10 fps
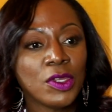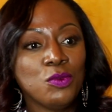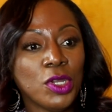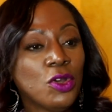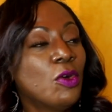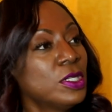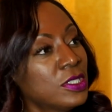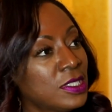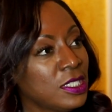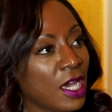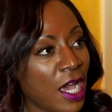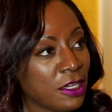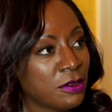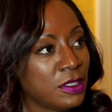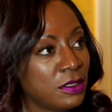We're going to see a
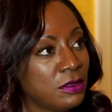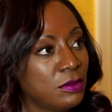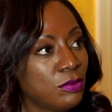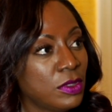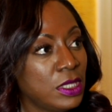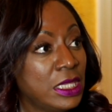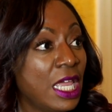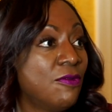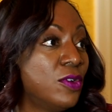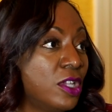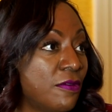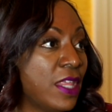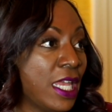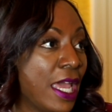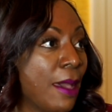higher level
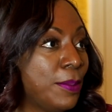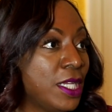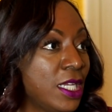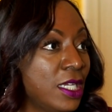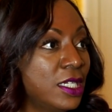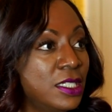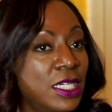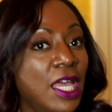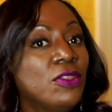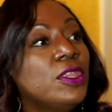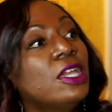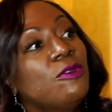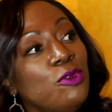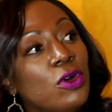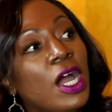of that happening and
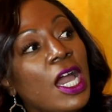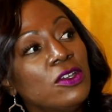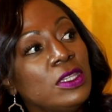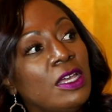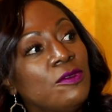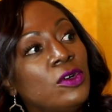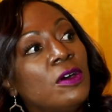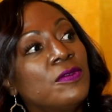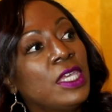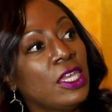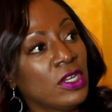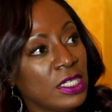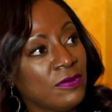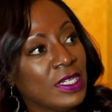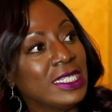therefore a higher level of
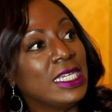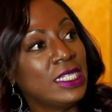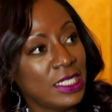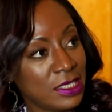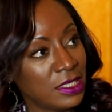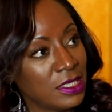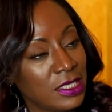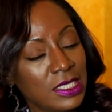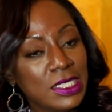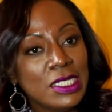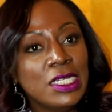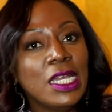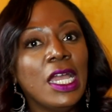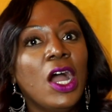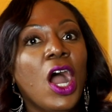caregiving needed.
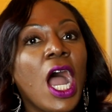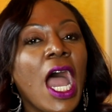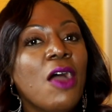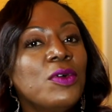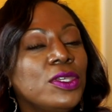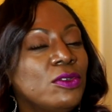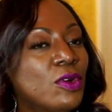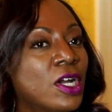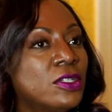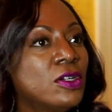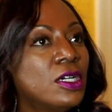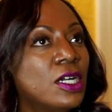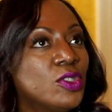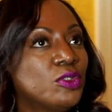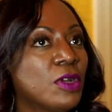Mm-hmm. How are you going
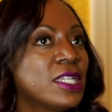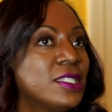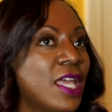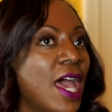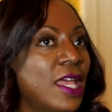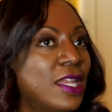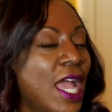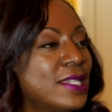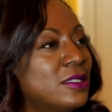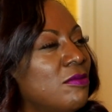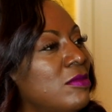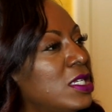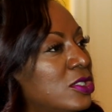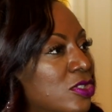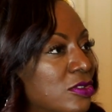to address that as a
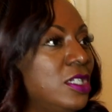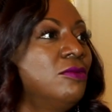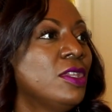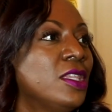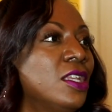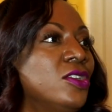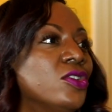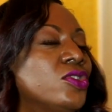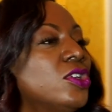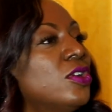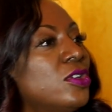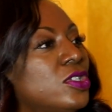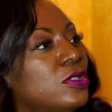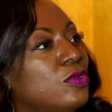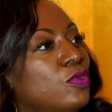ministry within your church?